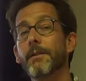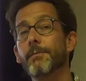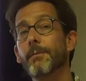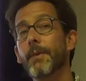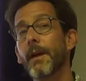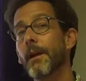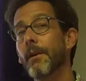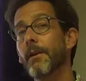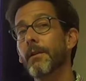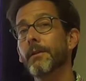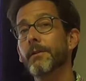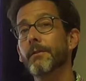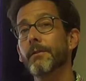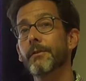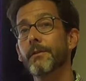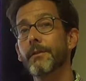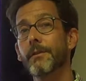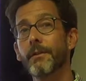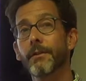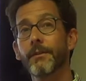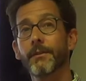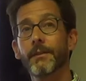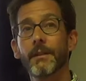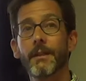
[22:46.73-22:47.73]
parents are
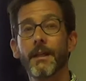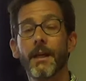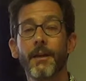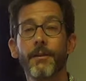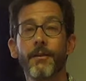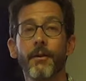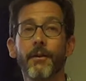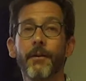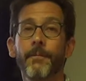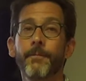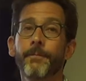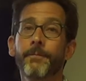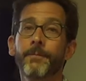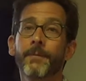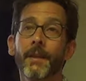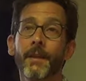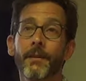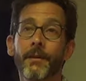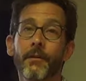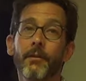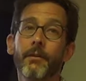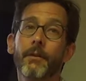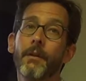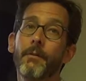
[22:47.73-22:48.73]
still together.
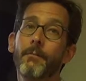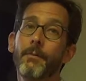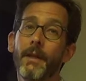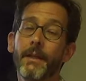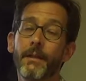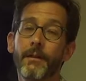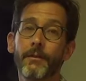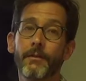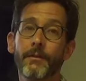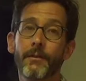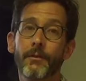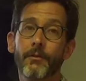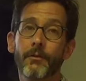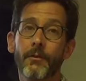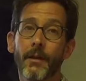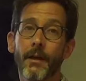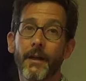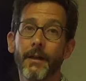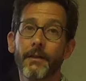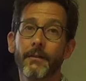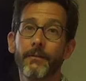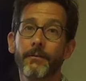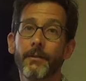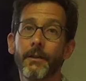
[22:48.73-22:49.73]
They're committed to
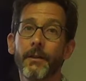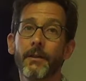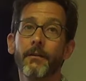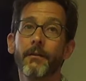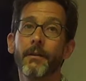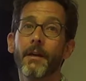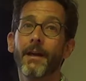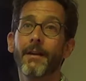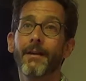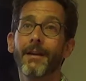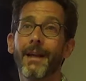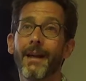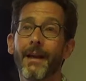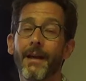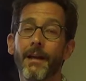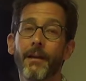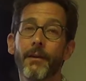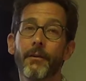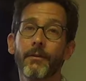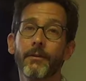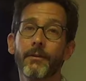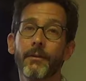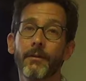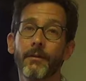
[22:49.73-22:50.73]
trying to figure out
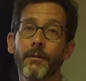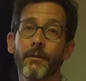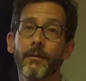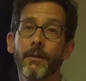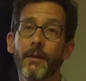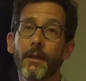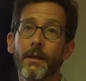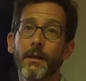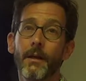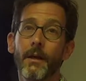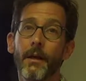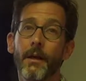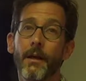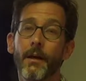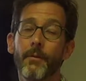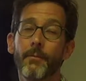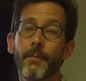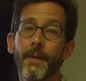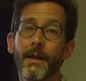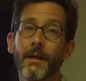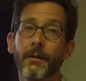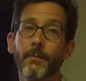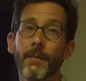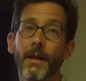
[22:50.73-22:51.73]
how to
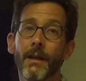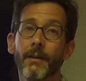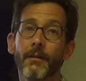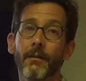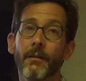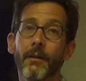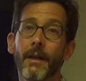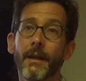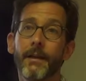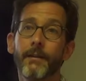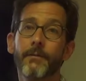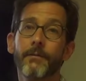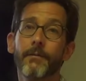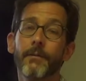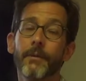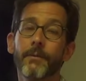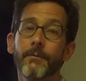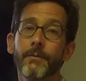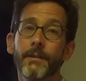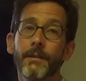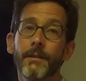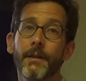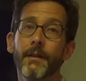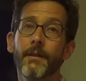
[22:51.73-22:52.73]
make a better life for
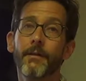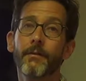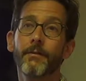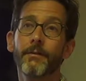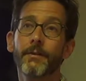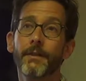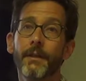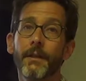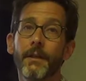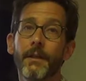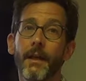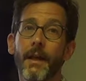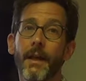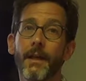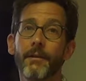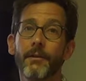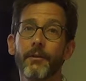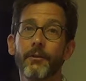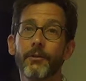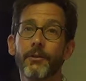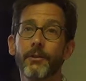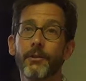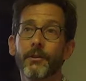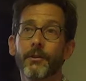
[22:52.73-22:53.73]
themselves and
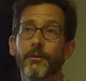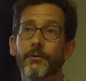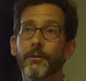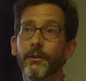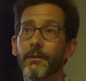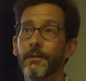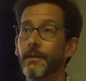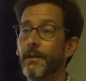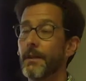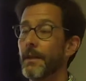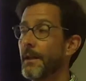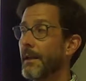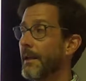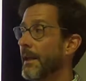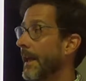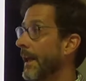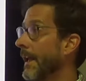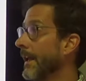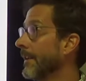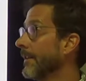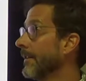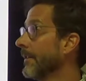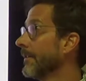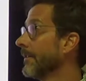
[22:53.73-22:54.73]
their children,
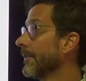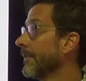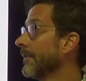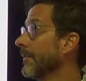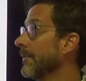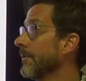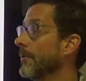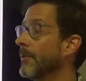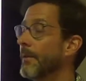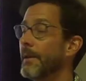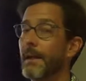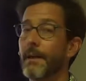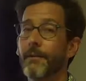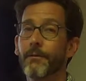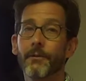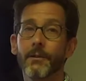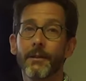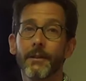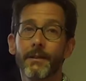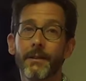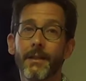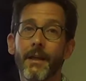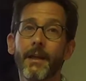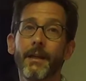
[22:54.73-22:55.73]
and to do whatever
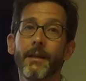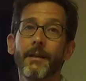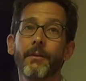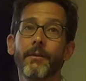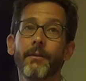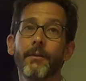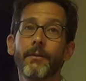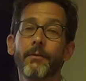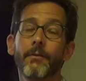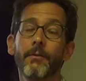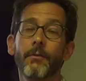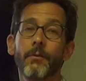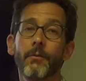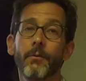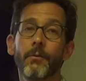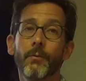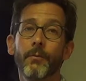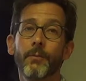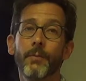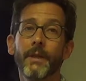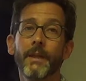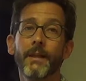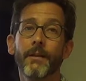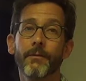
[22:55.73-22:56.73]
it takes to
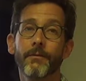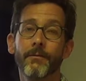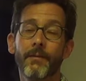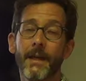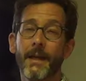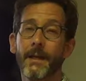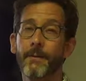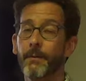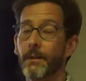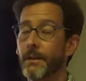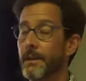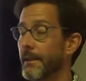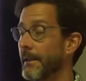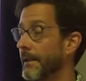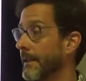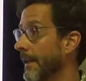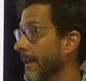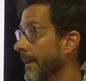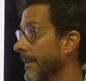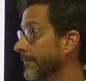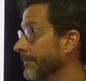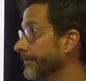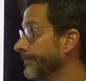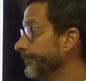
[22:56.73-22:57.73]
be a family
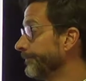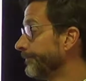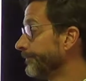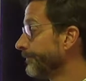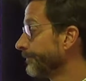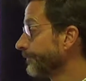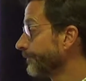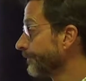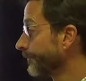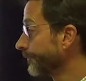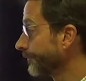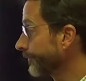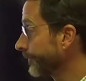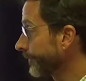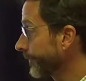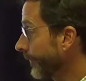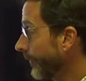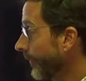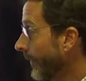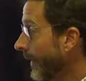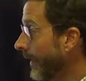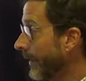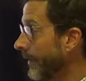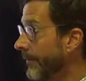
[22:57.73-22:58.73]
again.
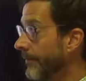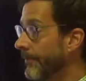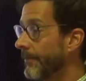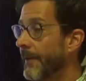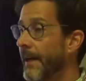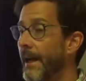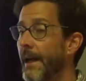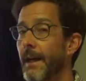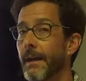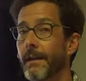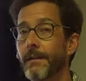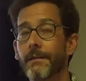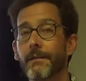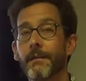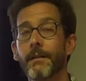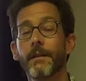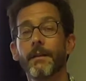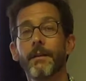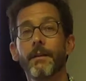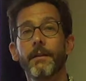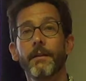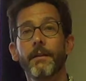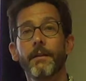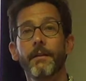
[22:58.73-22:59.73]
In fact,
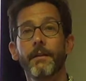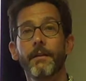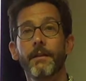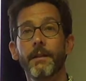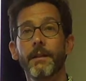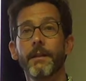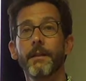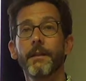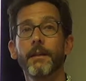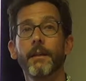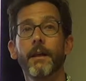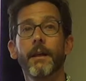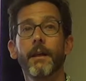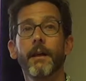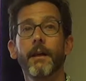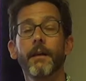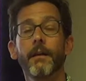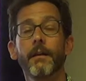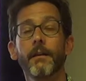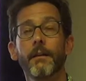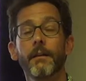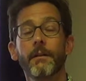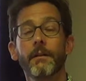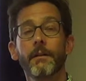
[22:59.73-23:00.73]

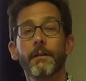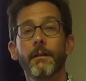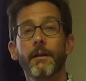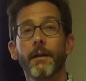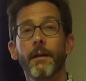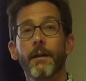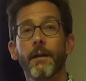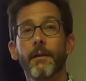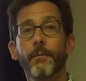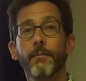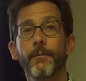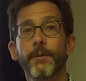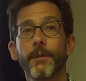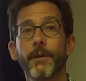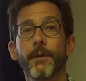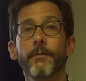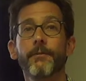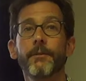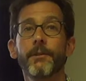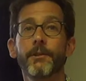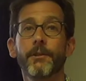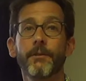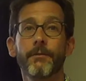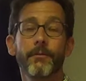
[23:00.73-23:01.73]
their
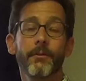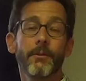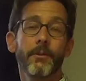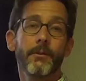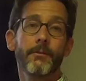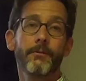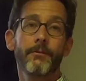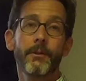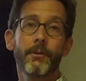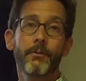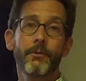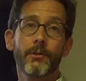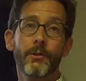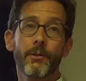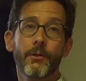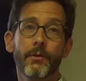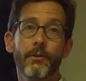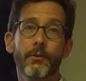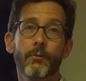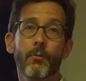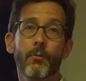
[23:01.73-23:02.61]
vision for the future is